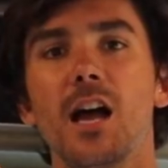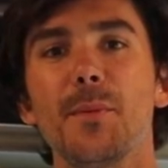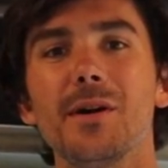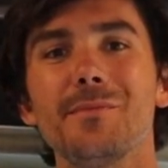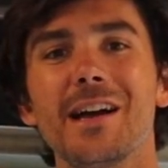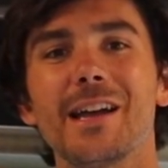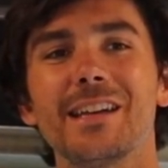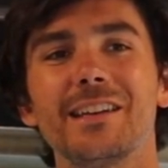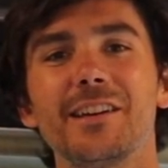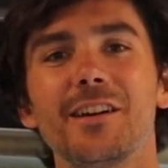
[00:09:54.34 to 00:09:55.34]
Above my
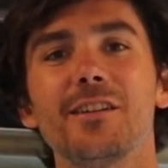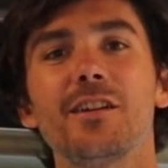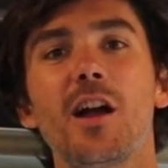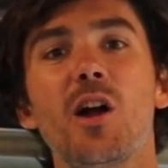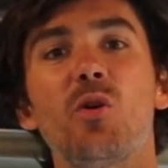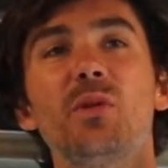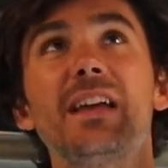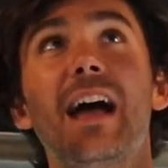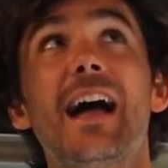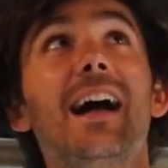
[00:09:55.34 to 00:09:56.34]
head here, we
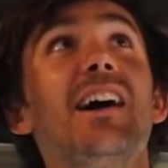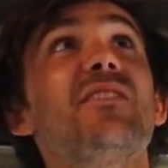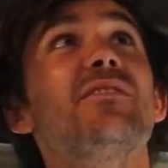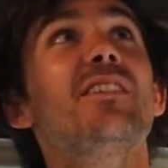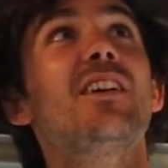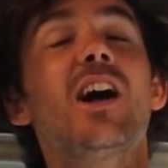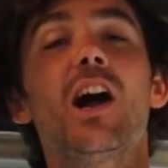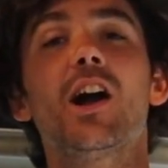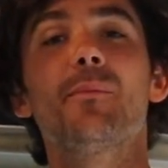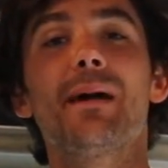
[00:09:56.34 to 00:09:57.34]
have
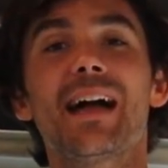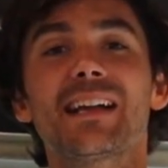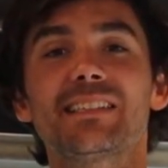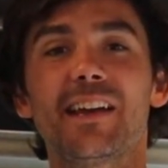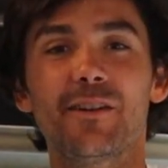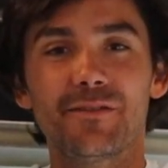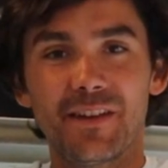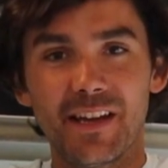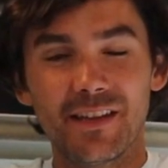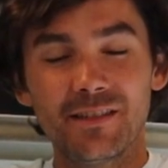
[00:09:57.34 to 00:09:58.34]
our Max Air
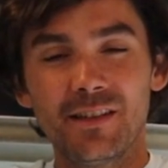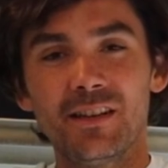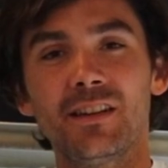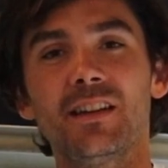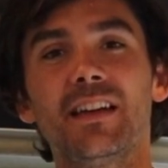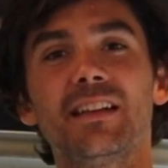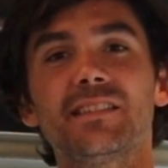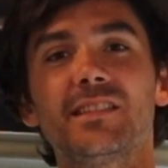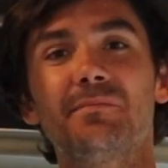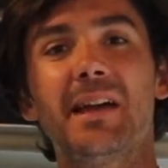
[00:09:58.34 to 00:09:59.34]
fan. It
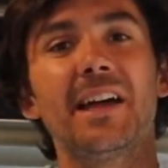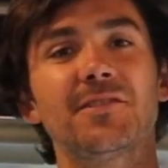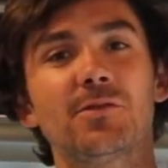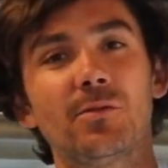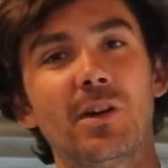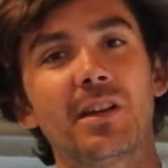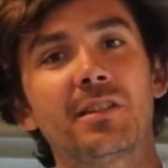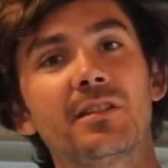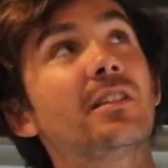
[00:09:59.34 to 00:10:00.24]
is the manual one.